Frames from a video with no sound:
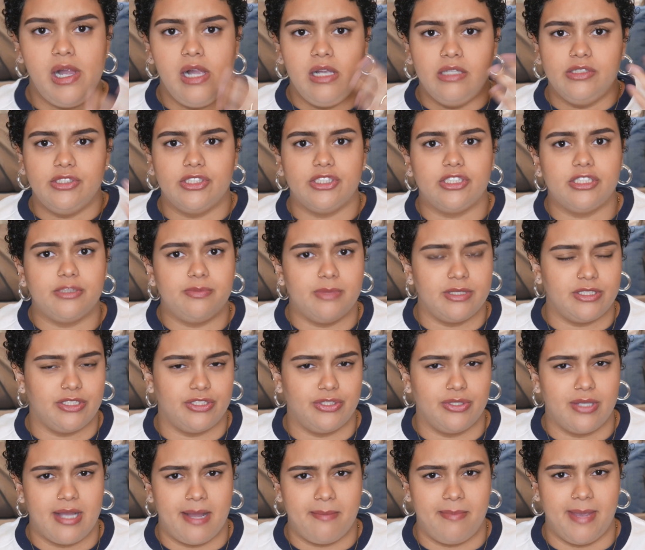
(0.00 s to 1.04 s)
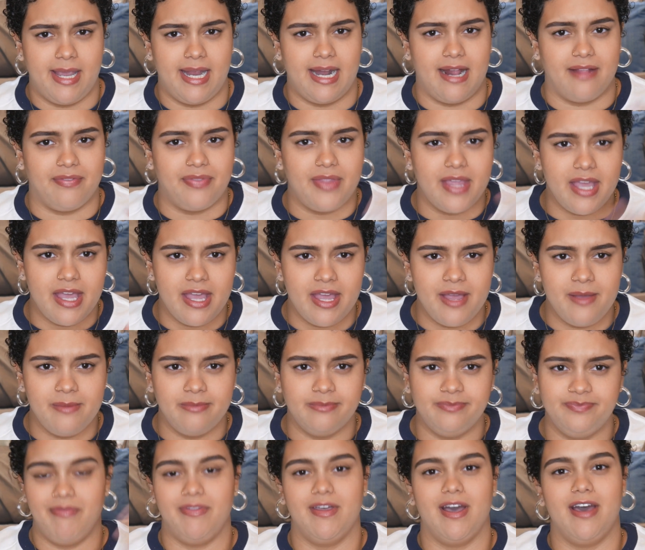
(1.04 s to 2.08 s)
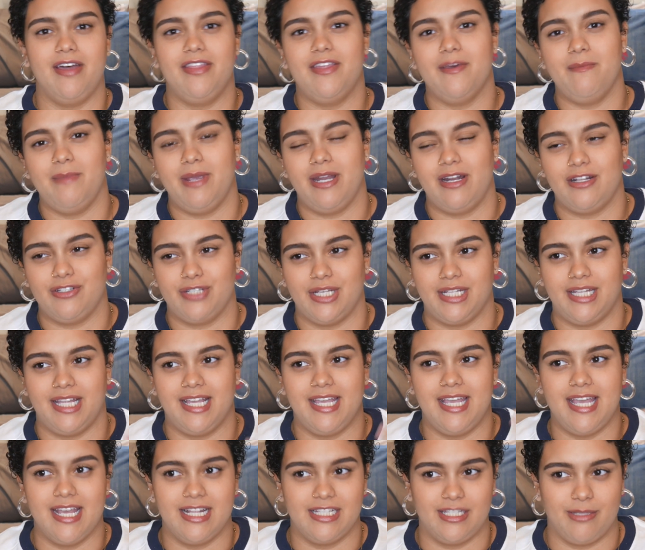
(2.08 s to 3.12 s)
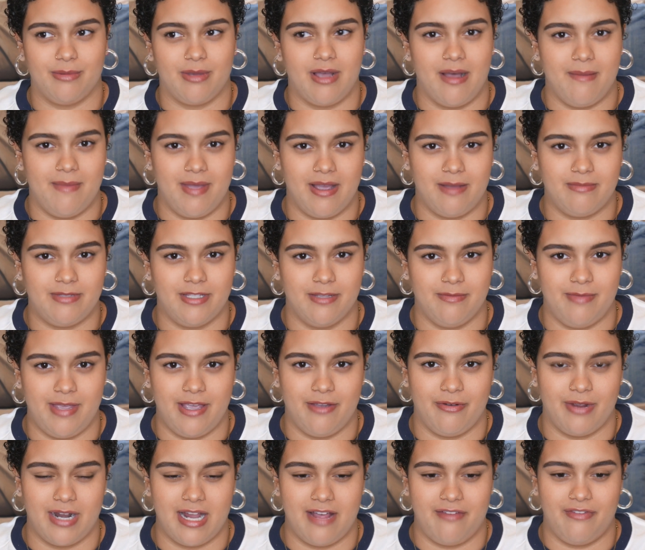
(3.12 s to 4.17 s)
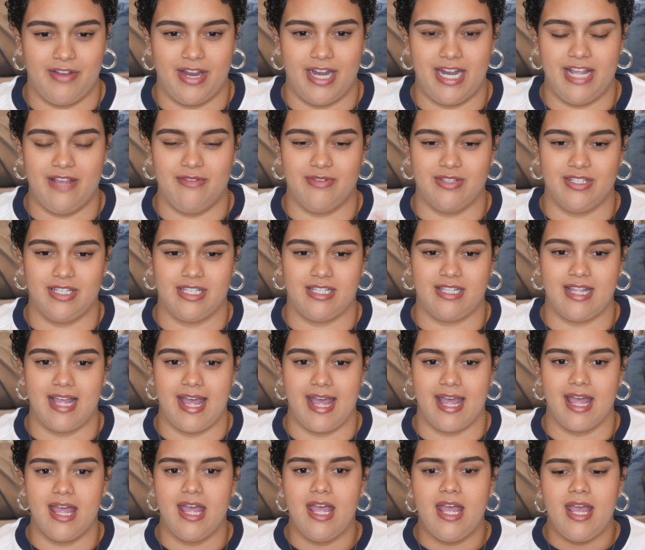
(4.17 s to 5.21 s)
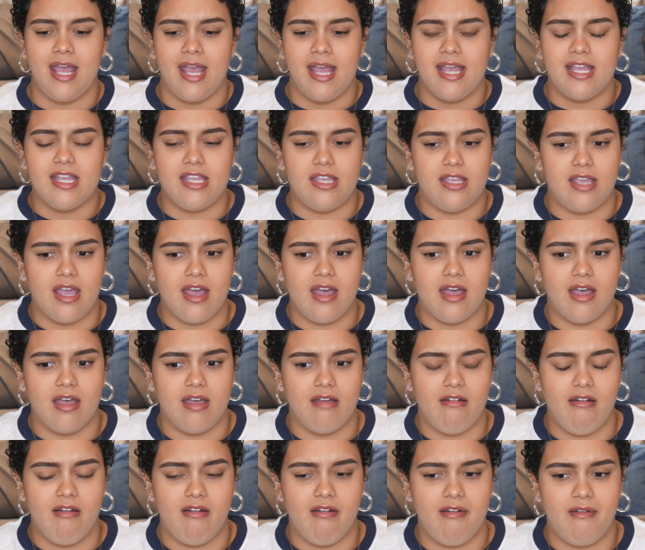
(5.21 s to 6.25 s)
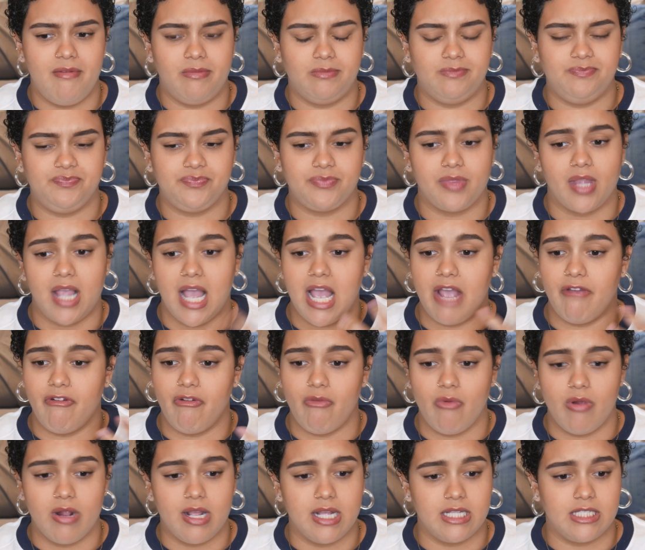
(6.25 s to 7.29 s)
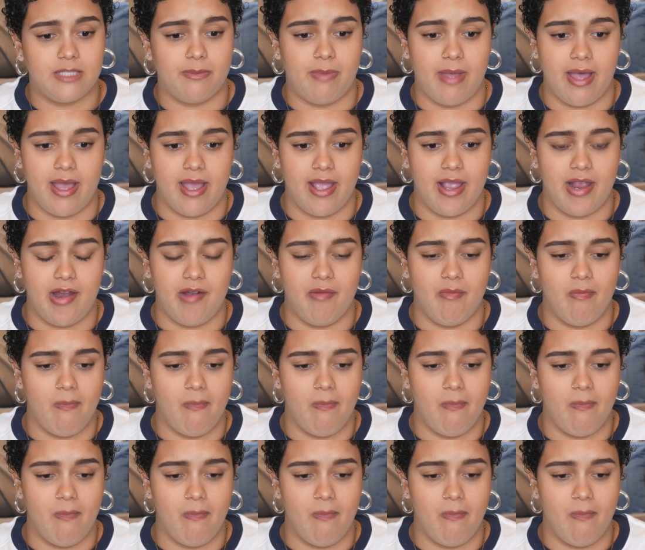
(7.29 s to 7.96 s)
just as much as you got paid at thing. The other manager, I think he ends up coming up to me or whatever, and he was just like, yeah, everyone gets paid